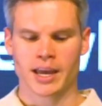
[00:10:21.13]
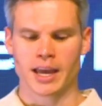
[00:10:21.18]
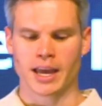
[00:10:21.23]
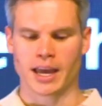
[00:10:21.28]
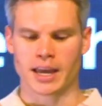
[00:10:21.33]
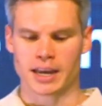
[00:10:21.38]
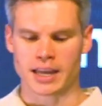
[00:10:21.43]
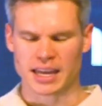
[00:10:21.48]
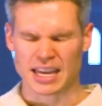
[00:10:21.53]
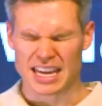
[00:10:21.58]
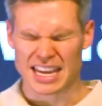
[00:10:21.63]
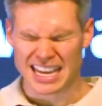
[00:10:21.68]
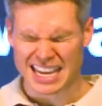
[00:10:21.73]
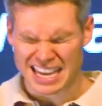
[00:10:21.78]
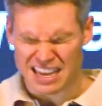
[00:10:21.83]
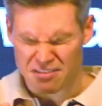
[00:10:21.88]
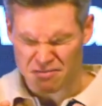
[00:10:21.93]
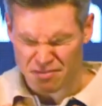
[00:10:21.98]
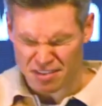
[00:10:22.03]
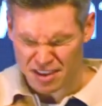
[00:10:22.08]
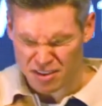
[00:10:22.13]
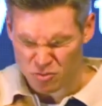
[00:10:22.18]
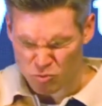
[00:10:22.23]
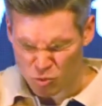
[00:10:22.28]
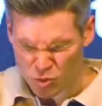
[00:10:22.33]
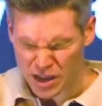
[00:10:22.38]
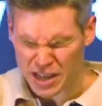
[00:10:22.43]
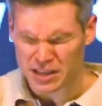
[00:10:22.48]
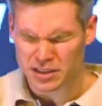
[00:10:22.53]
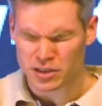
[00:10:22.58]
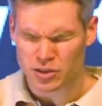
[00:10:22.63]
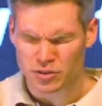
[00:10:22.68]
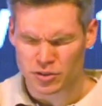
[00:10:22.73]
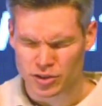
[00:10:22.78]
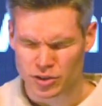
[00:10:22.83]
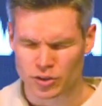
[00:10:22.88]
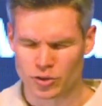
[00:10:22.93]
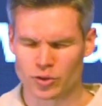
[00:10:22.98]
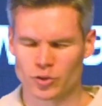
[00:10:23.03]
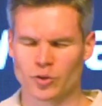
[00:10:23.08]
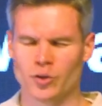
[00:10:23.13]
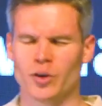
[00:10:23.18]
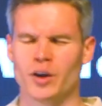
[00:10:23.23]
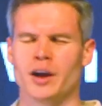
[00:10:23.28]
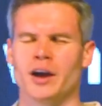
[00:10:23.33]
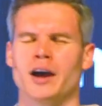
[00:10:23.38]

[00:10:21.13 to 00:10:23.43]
And even when you do,